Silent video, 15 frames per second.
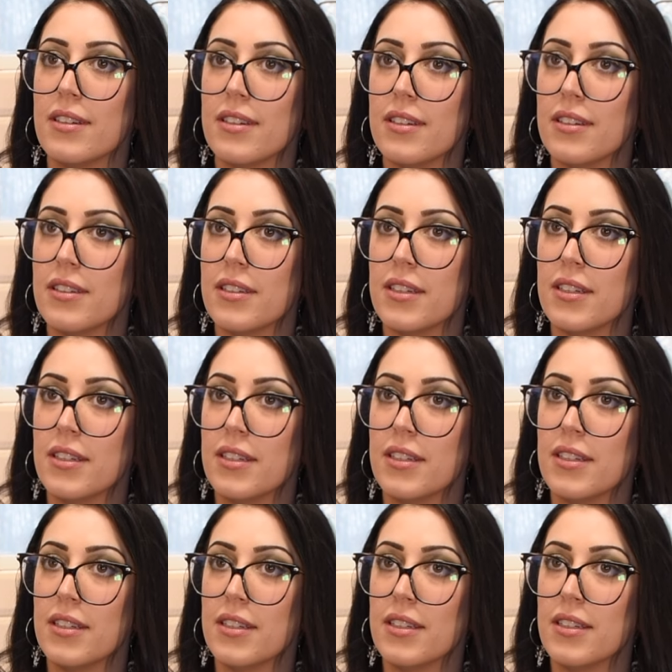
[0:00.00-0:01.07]

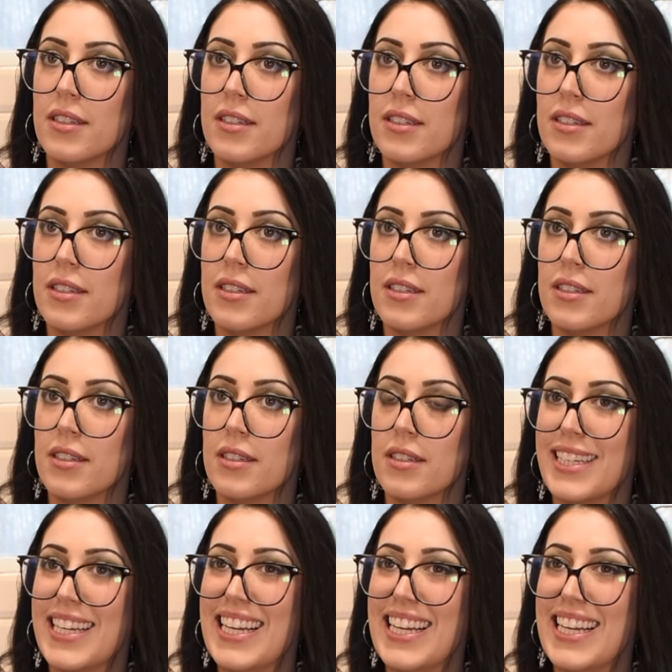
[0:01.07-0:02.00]
(no one is talking)